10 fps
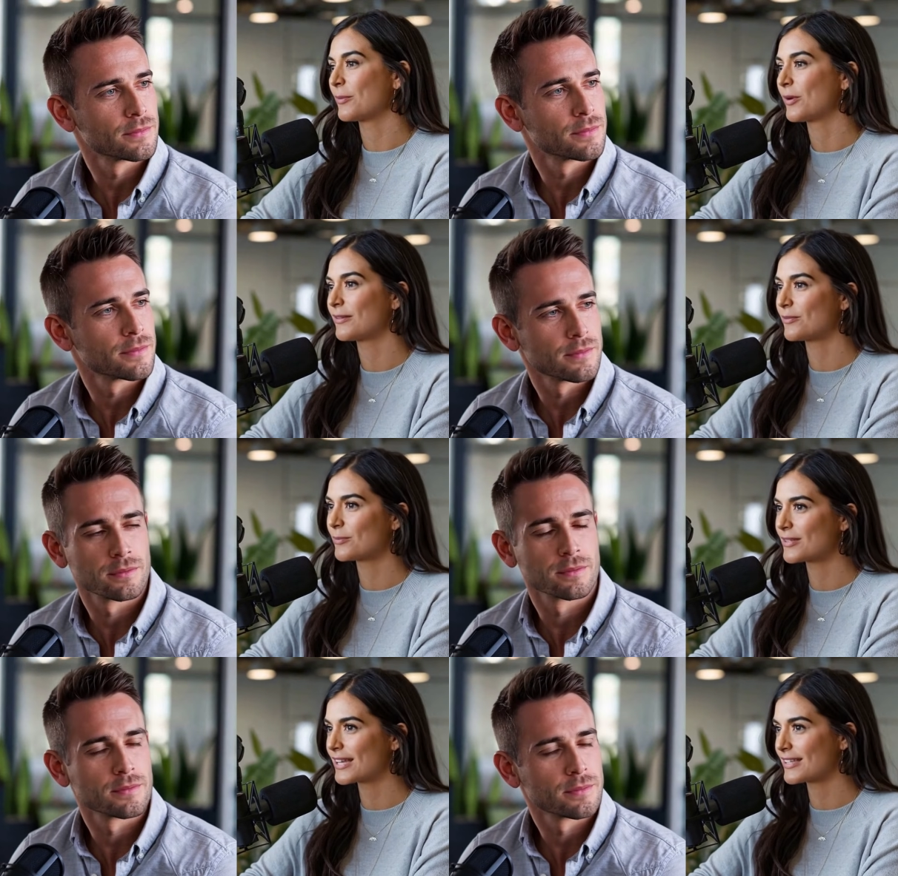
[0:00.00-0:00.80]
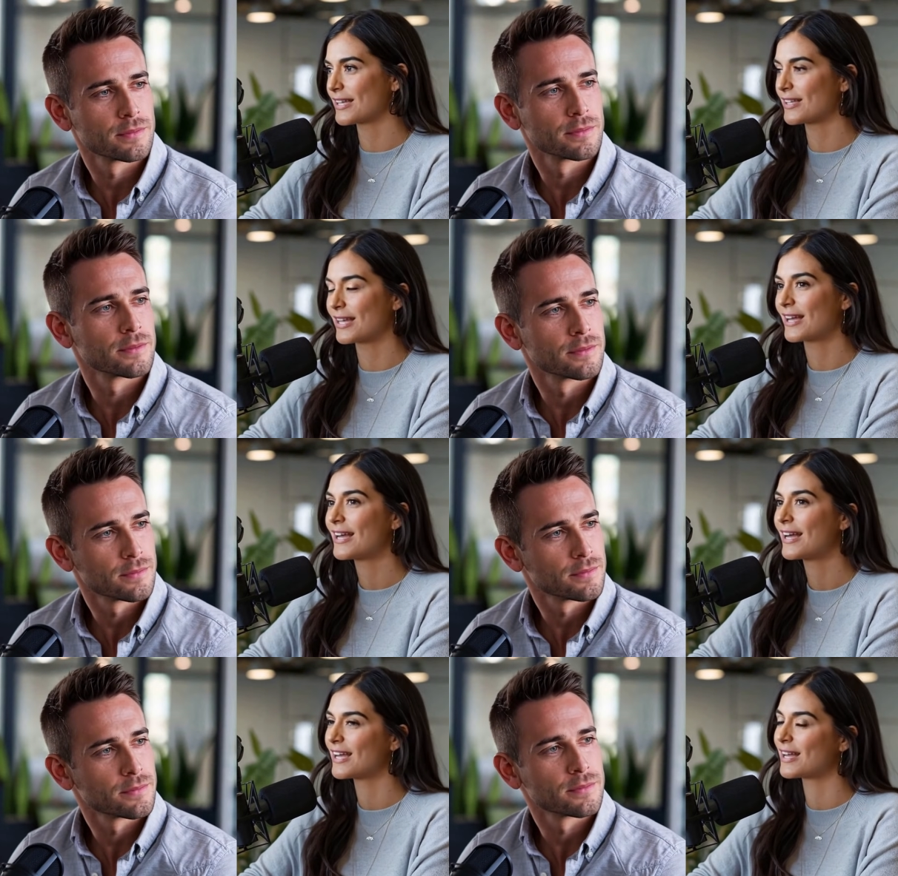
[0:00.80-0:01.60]
Speaker 1: point for protecting our
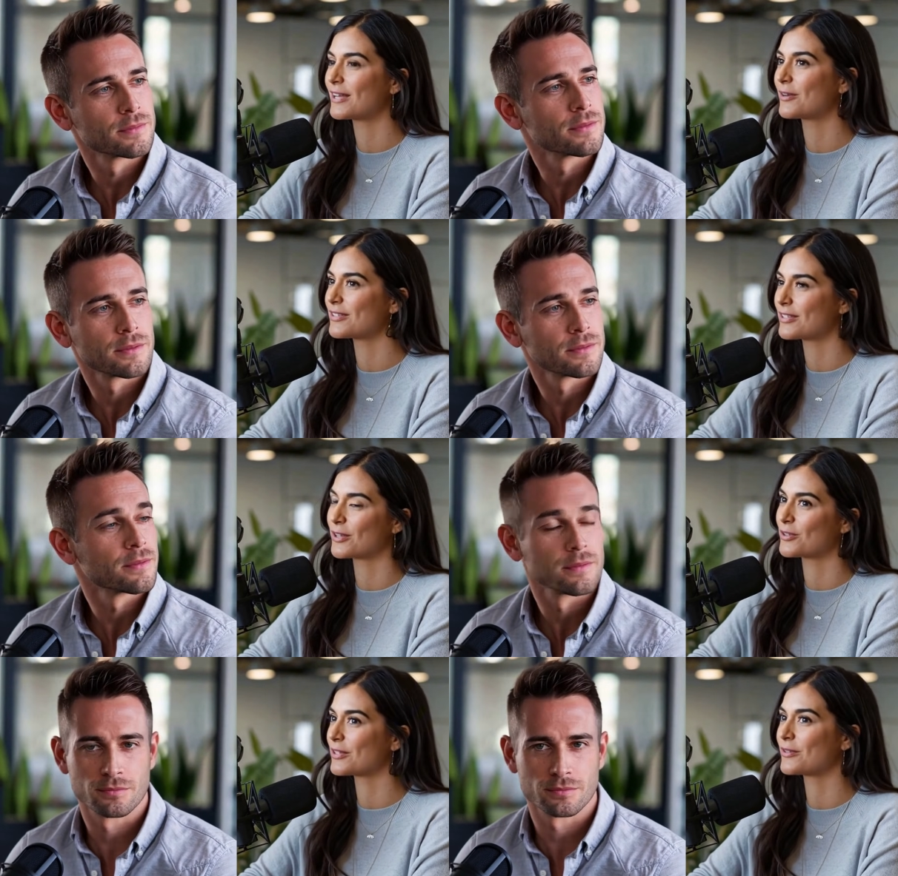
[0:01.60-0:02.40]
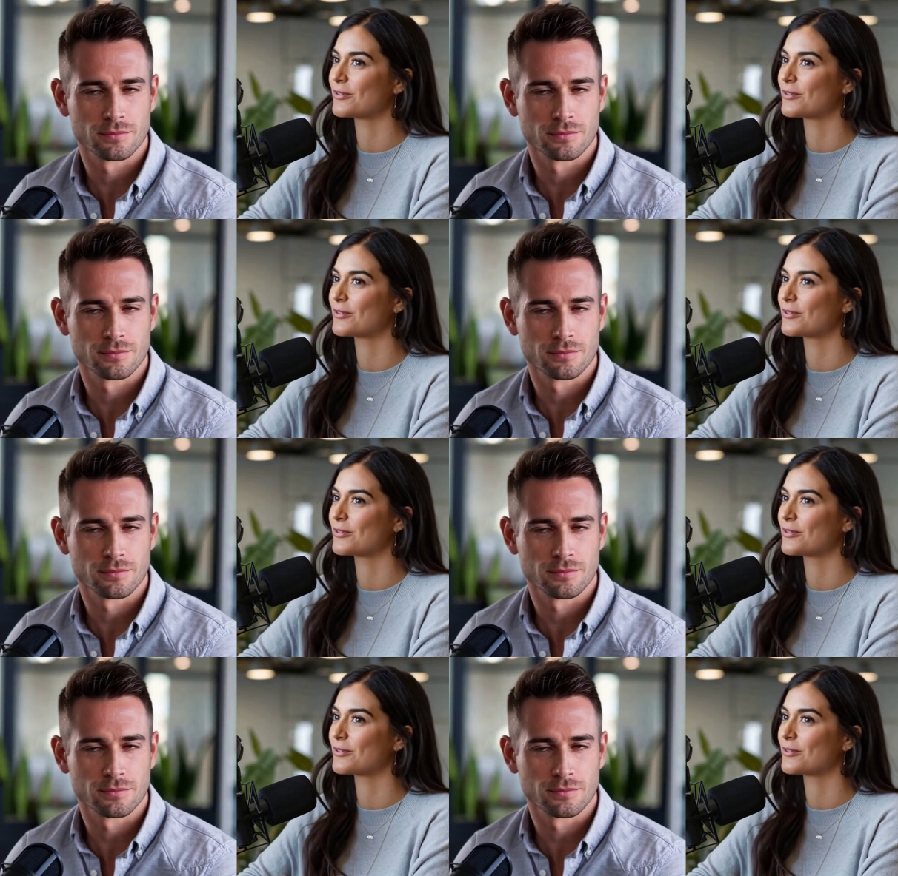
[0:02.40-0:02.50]
gut at high altitude.